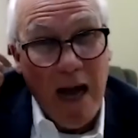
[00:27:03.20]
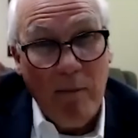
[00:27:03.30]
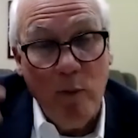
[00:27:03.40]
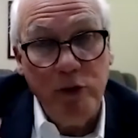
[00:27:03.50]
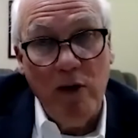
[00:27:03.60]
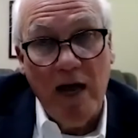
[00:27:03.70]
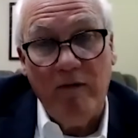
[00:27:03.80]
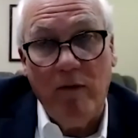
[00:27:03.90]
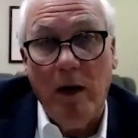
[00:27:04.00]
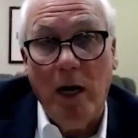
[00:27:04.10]
when you have
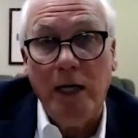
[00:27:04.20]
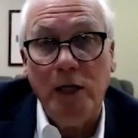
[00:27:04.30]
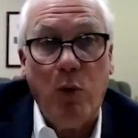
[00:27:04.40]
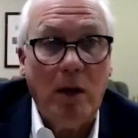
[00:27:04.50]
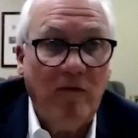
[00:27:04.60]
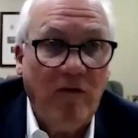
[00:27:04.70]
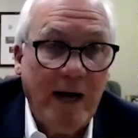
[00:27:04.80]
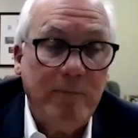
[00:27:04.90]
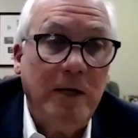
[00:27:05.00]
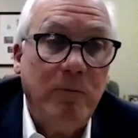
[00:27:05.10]
unqualified
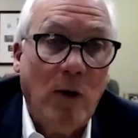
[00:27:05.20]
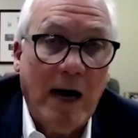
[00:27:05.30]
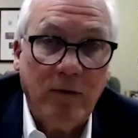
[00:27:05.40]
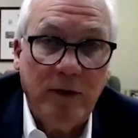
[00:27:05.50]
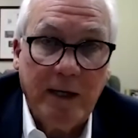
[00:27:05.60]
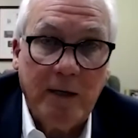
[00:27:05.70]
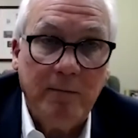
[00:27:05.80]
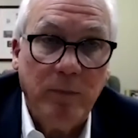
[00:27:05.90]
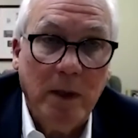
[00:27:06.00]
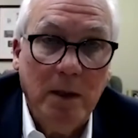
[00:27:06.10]
people out there
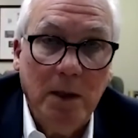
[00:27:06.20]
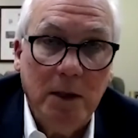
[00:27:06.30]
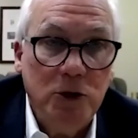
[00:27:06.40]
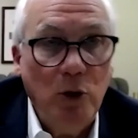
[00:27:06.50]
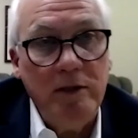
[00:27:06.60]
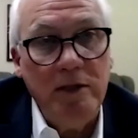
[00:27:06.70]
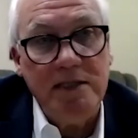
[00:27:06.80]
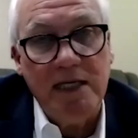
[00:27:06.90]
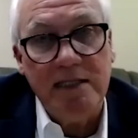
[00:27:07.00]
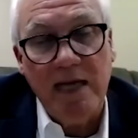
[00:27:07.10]
doing these
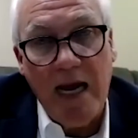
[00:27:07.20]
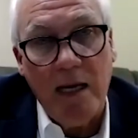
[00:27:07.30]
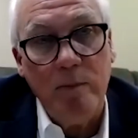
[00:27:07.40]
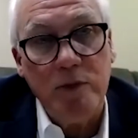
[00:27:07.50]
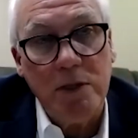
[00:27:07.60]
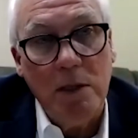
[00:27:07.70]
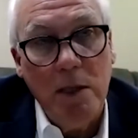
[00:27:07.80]
exams,